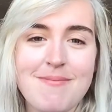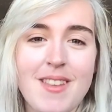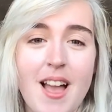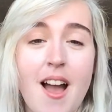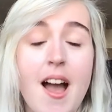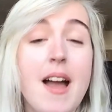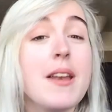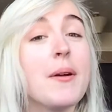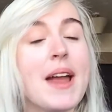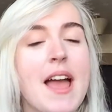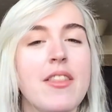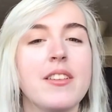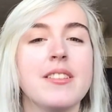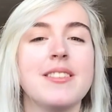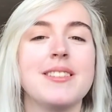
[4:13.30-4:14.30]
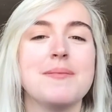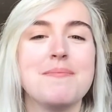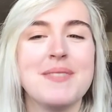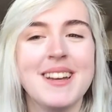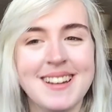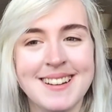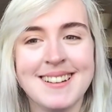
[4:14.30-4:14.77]
Anyway, yeah, the
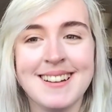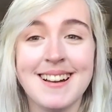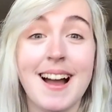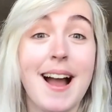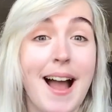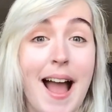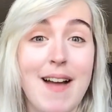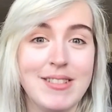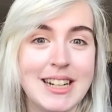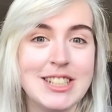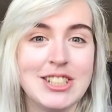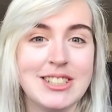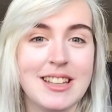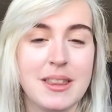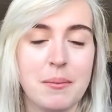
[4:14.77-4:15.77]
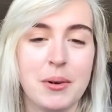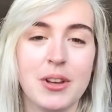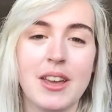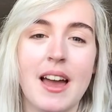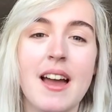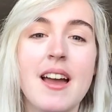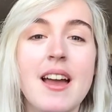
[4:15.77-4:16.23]
I haven't actually said the book
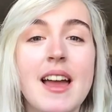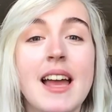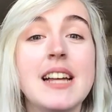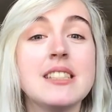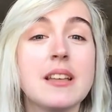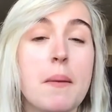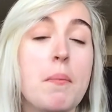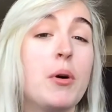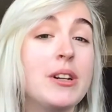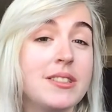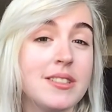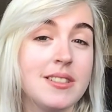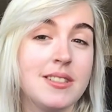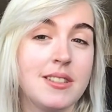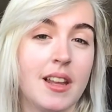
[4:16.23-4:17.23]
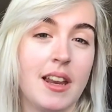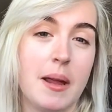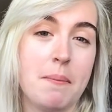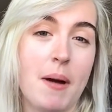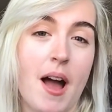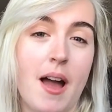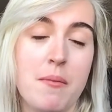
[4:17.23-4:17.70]
yet. It's a Poison Study
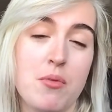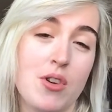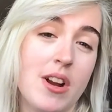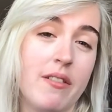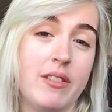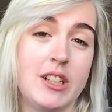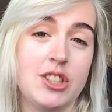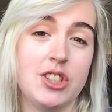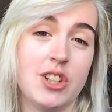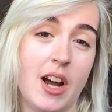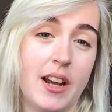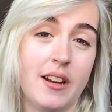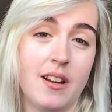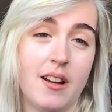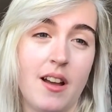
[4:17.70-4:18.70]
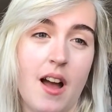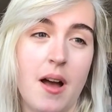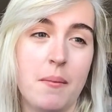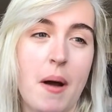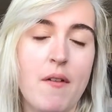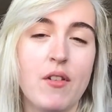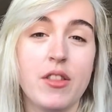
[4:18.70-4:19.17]
by Maria V. Schneider.
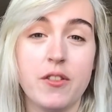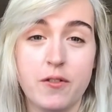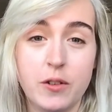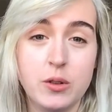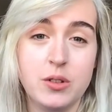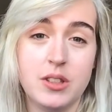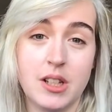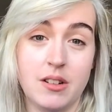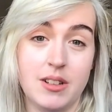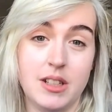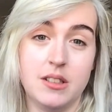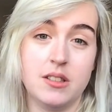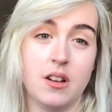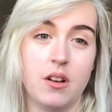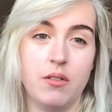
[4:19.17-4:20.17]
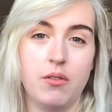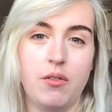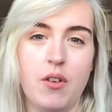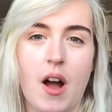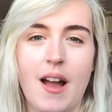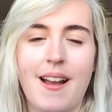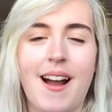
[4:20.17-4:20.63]
I've read the full series of
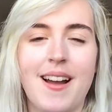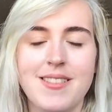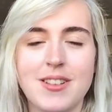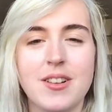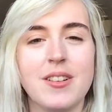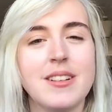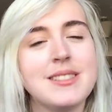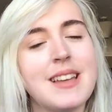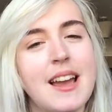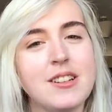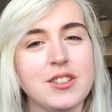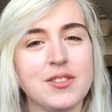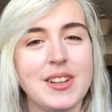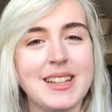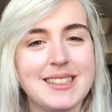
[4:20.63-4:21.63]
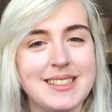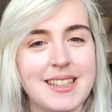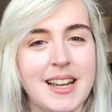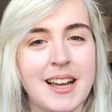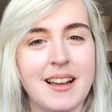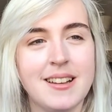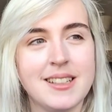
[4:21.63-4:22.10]
Tales of
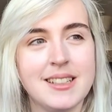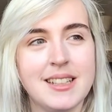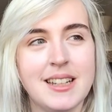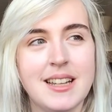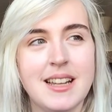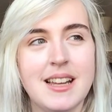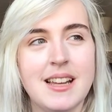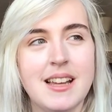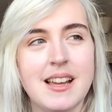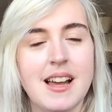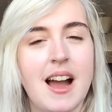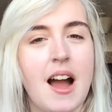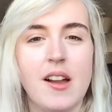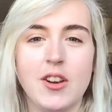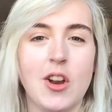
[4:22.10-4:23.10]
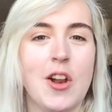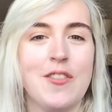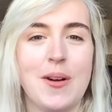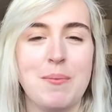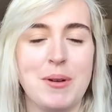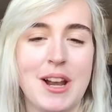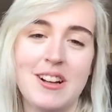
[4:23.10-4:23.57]
Ixia. Don't know if
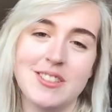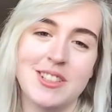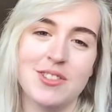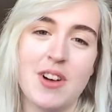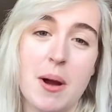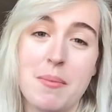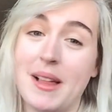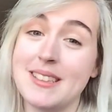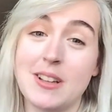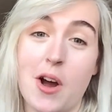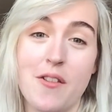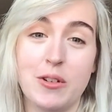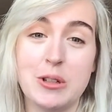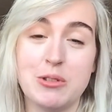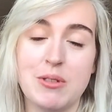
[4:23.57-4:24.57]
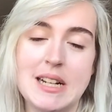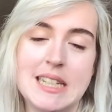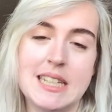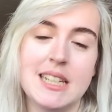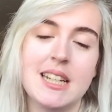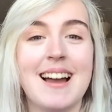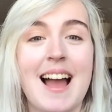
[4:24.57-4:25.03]
I pronounce it right, but that's how I've always read it.